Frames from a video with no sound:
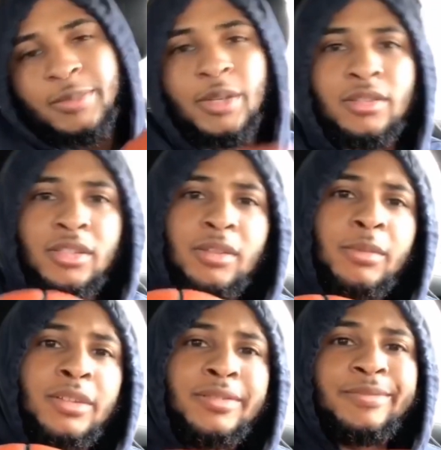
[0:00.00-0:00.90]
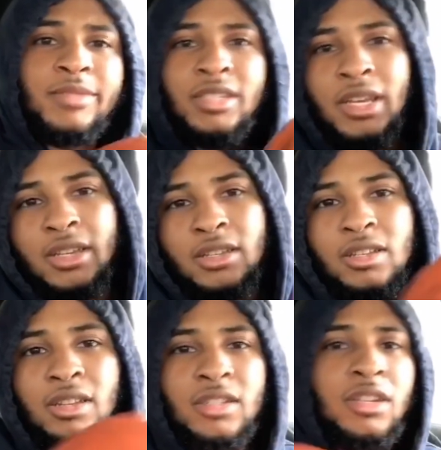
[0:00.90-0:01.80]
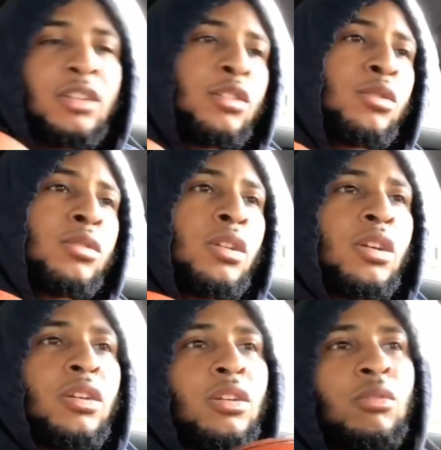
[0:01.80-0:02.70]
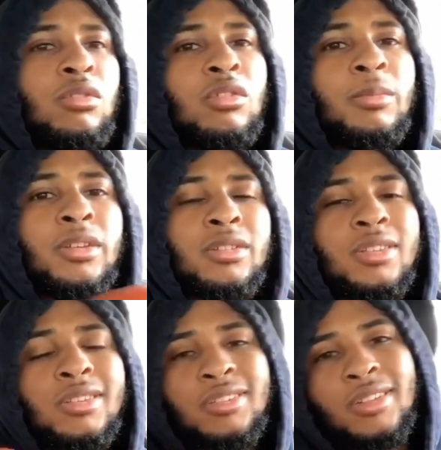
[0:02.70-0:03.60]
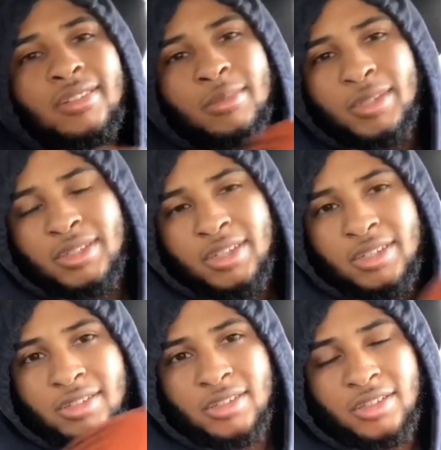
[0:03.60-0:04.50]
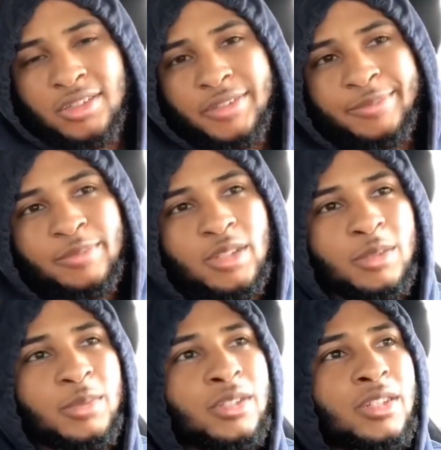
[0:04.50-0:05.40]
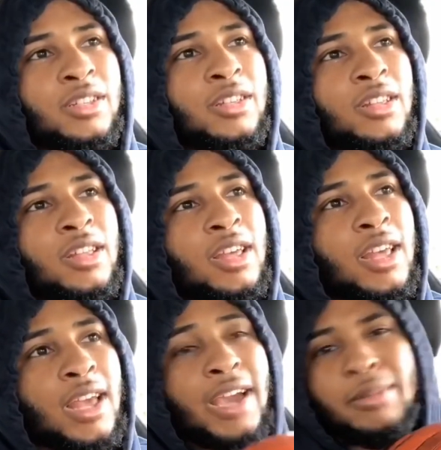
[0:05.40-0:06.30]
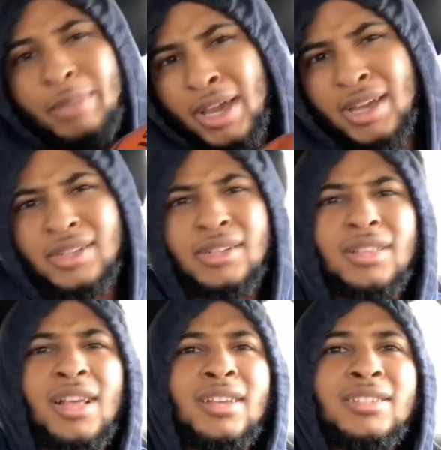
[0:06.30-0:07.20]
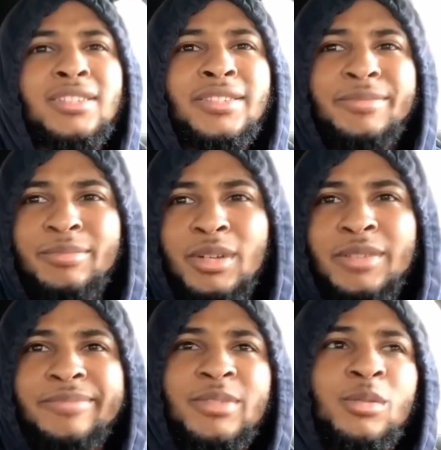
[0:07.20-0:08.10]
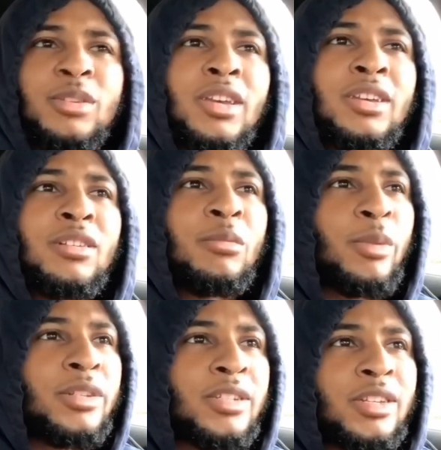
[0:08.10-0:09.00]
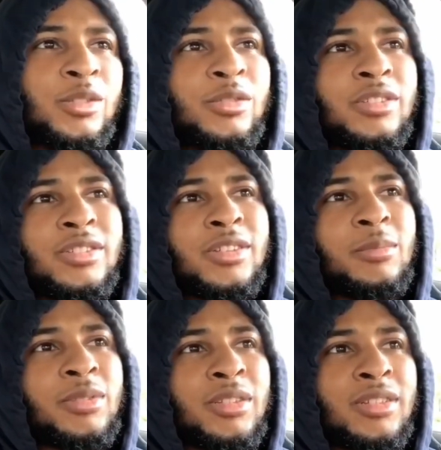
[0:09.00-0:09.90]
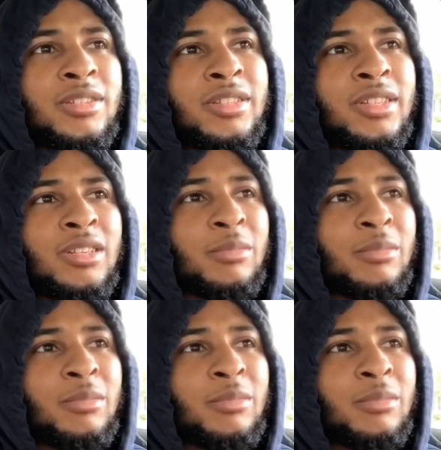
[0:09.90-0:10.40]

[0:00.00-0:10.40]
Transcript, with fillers: LTM, man. Checking in, let y'all know. We will be attending September stage this year. You know what I'm saying? had a bad year last year, but it's okay. You know, a bunch of injuries. You know what I'm saying?